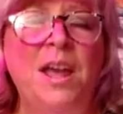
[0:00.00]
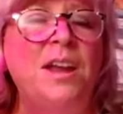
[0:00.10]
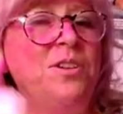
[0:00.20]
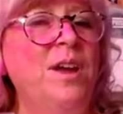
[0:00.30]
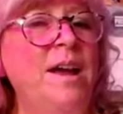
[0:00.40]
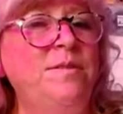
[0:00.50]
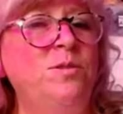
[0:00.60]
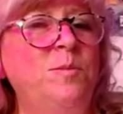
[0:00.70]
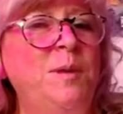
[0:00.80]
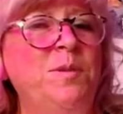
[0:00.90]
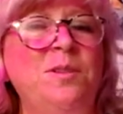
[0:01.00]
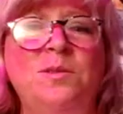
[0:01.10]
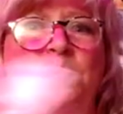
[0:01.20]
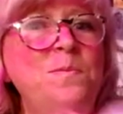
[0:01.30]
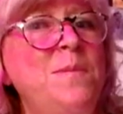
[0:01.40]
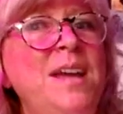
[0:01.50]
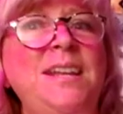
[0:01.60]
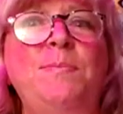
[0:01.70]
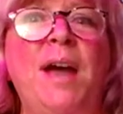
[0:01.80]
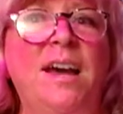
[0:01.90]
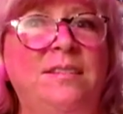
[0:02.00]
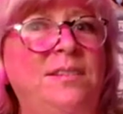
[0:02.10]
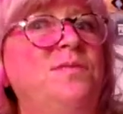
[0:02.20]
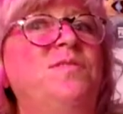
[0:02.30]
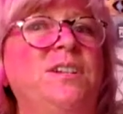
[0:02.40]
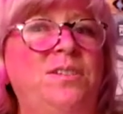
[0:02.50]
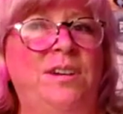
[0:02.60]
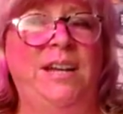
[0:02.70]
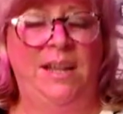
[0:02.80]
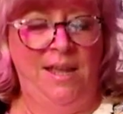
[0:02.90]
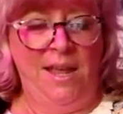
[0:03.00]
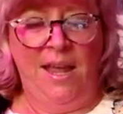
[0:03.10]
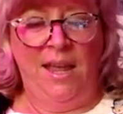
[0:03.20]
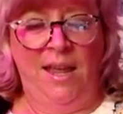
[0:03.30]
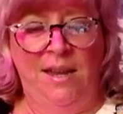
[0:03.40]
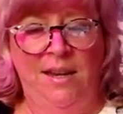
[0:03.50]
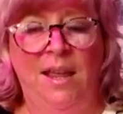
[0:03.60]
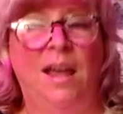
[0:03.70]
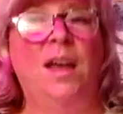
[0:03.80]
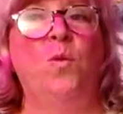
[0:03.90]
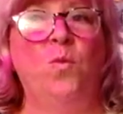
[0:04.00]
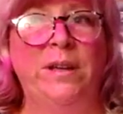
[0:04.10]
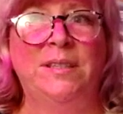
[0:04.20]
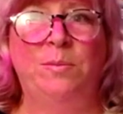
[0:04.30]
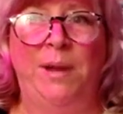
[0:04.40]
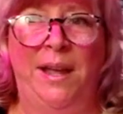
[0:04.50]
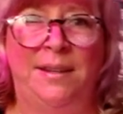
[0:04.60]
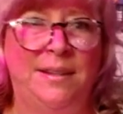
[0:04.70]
And you have to remember there's many paths to victory in Wingspan.